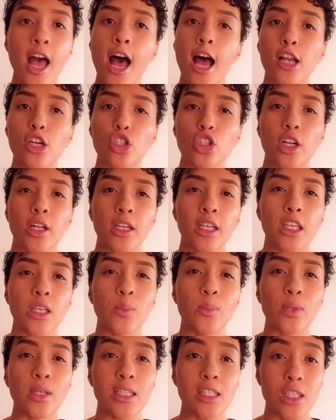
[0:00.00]
and shall
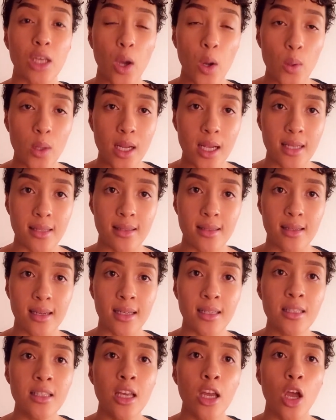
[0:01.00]
keep his own
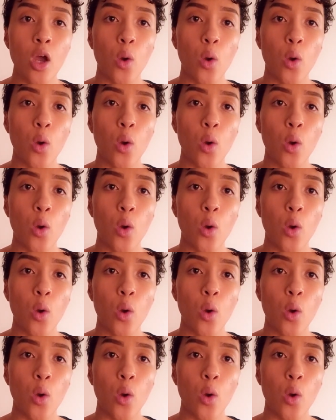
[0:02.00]
estate,